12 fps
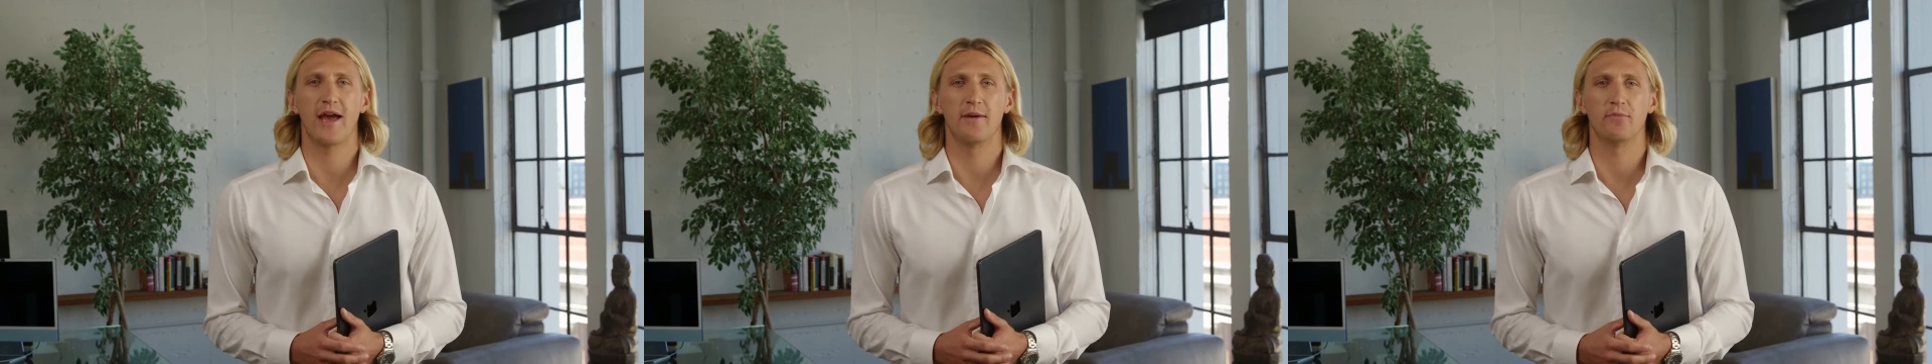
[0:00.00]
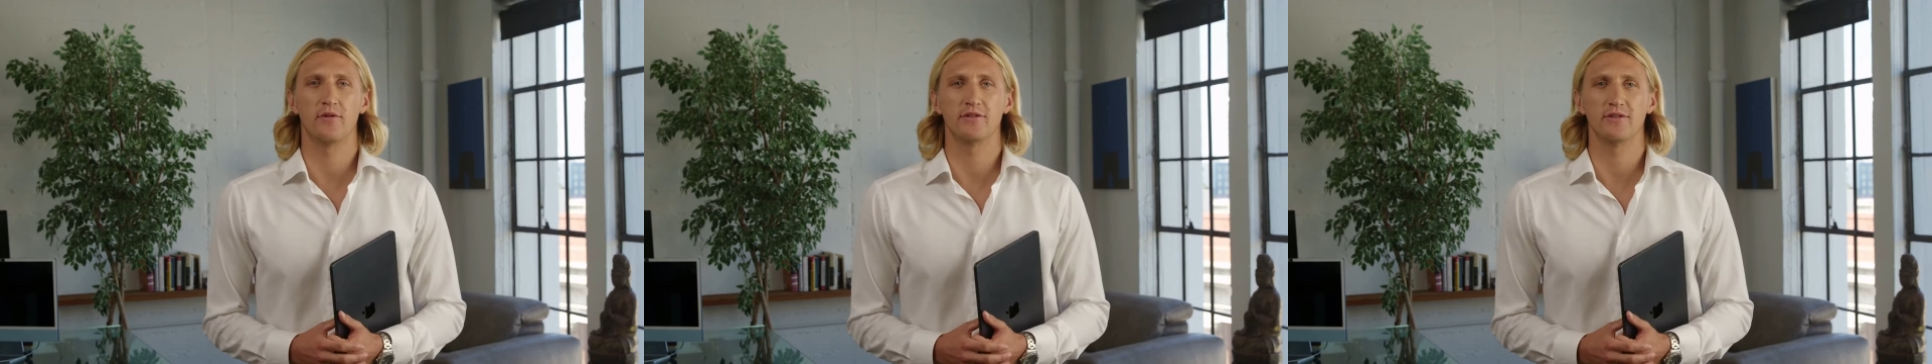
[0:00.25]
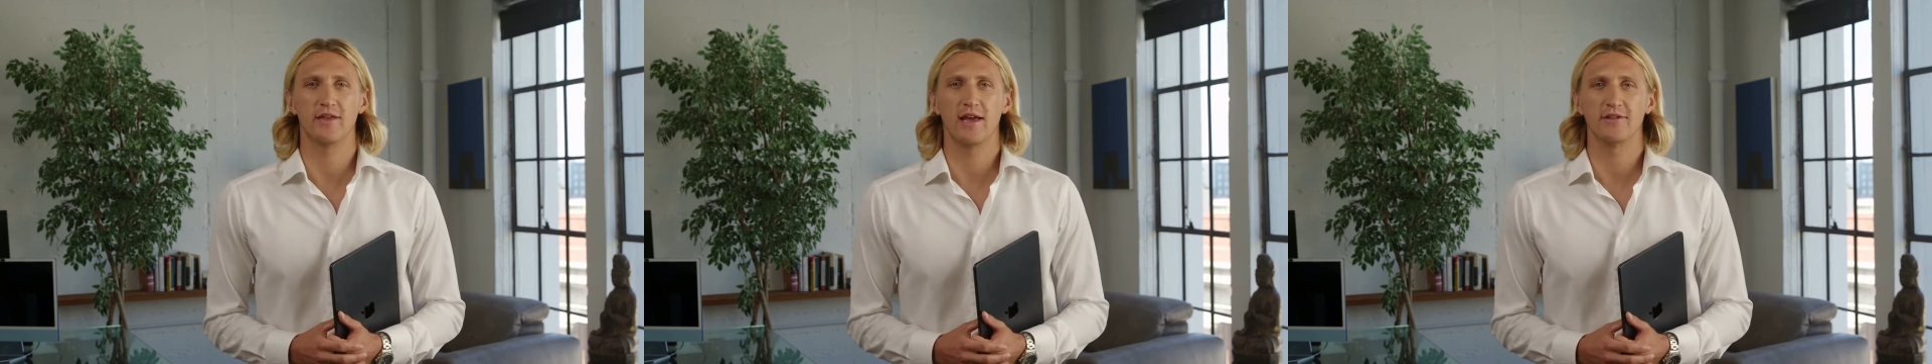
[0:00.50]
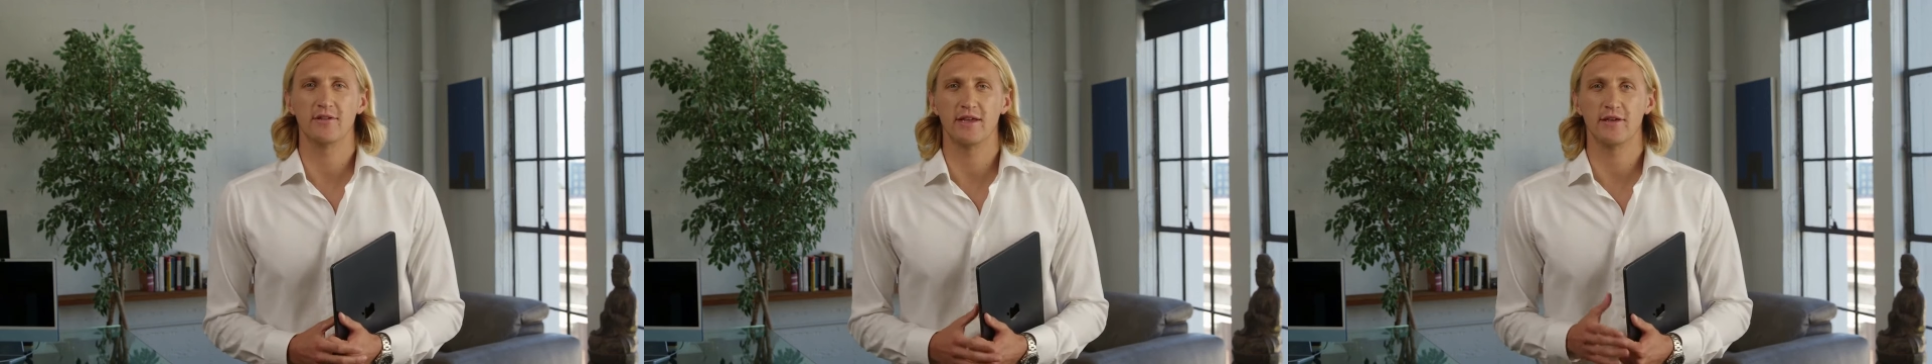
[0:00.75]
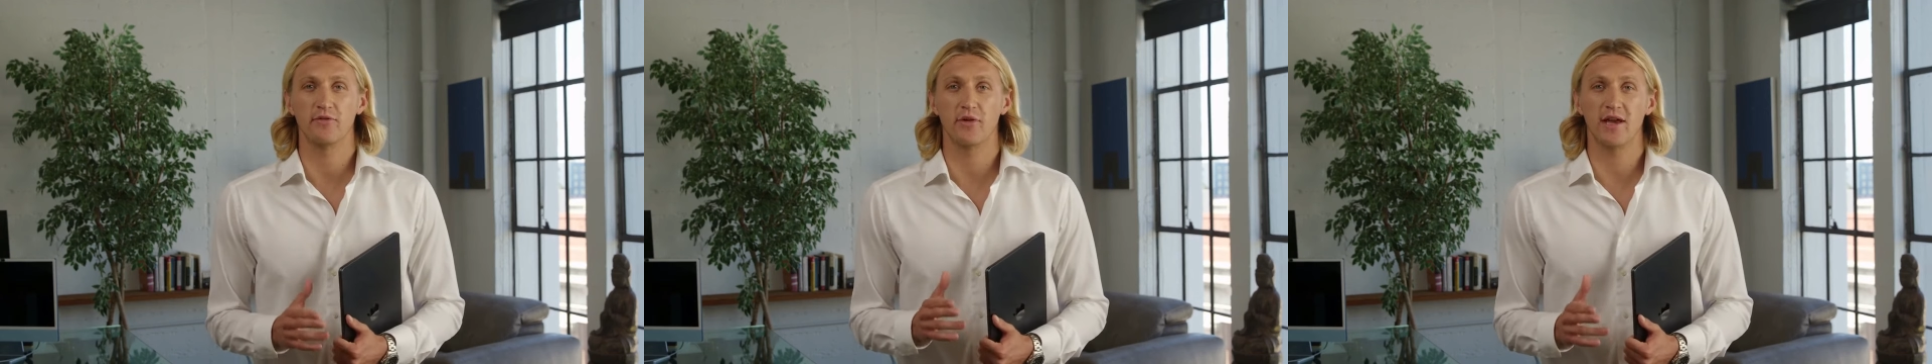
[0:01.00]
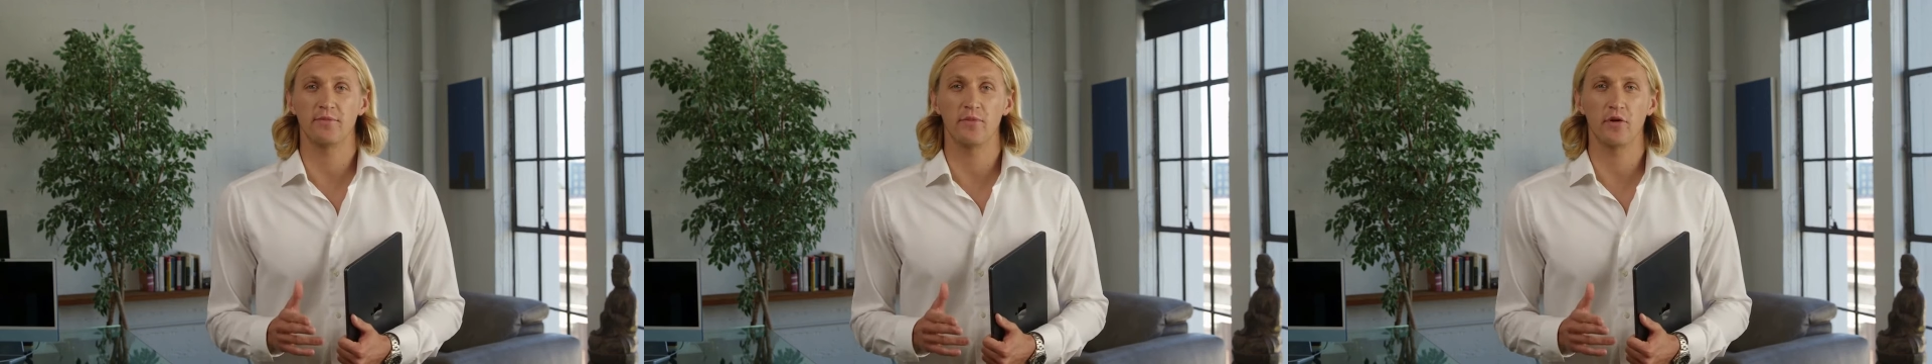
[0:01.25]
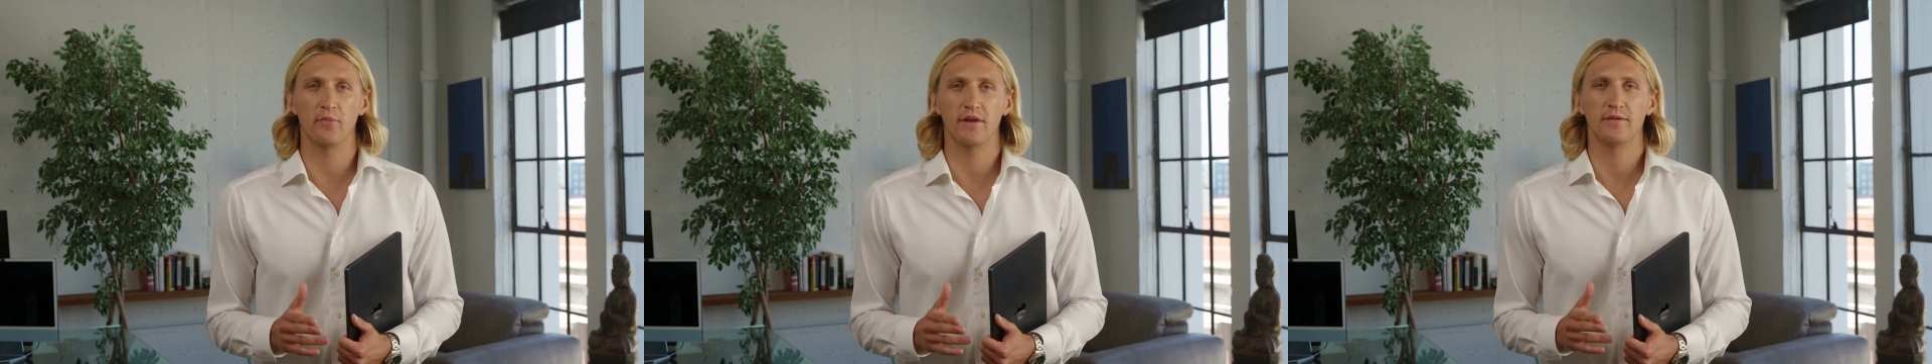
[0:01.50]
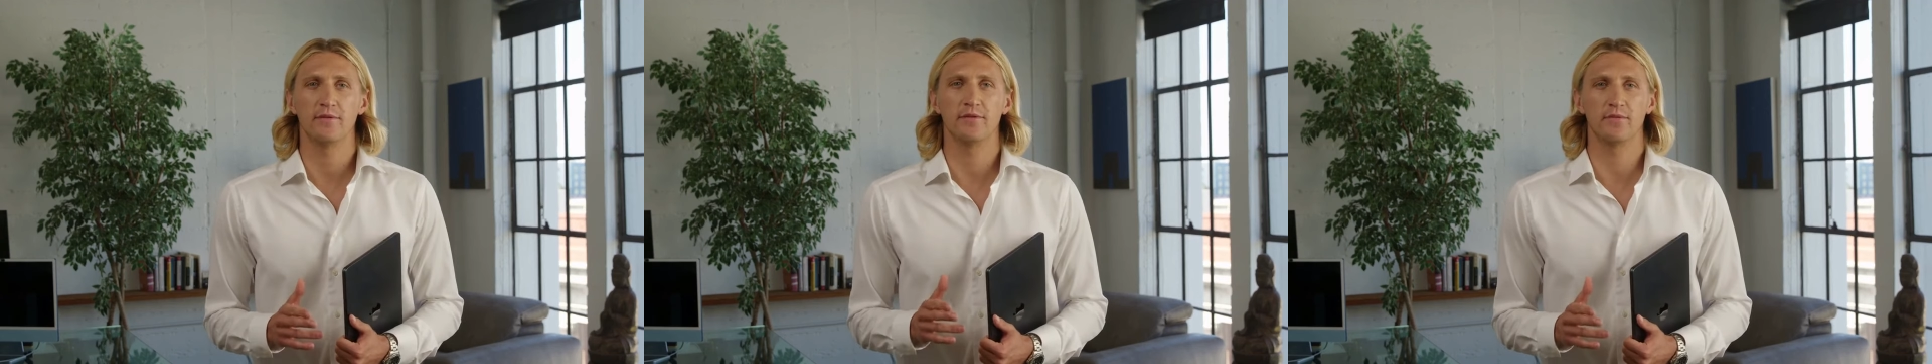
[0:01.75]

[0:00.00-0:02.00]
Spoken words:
at precisely the right moment